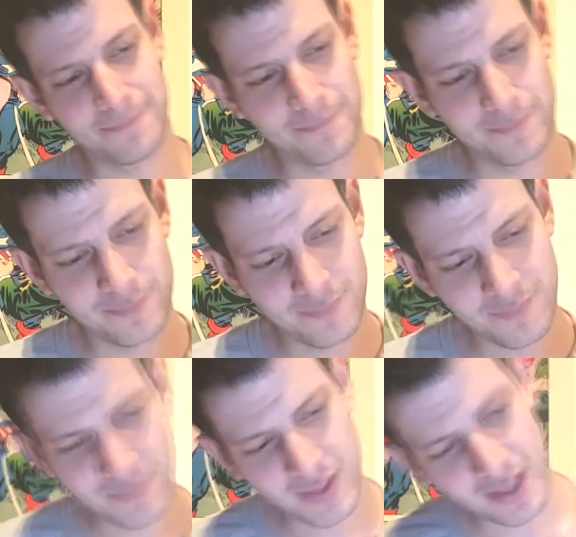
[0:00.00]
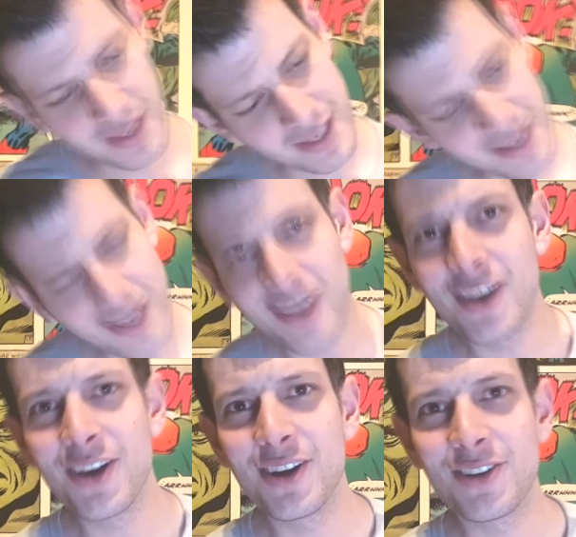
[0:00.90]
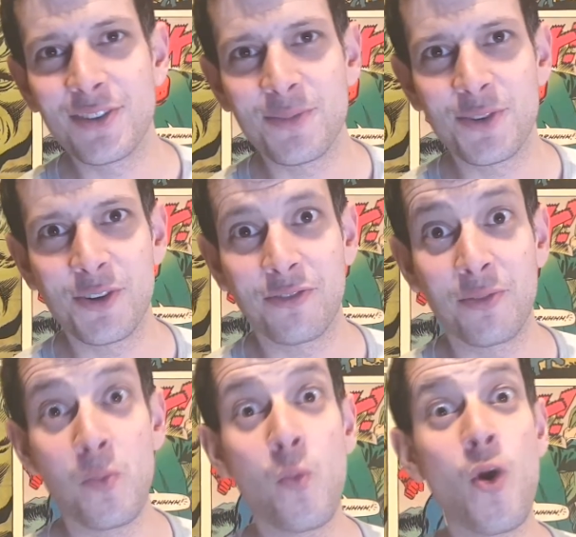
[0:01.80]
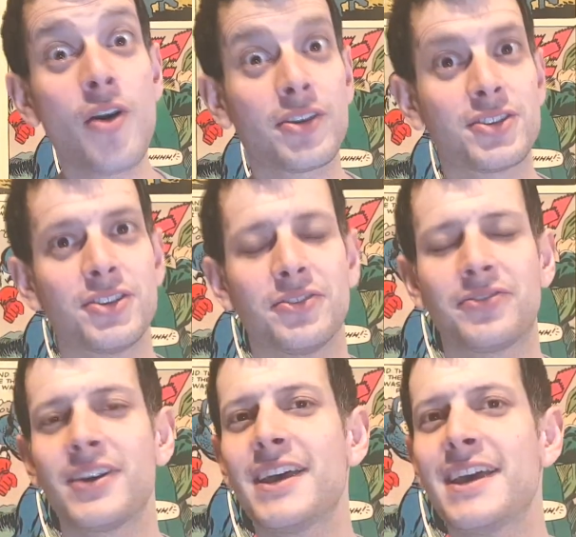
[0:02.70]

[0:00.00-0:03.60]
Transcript: some stuff from Work Stuff.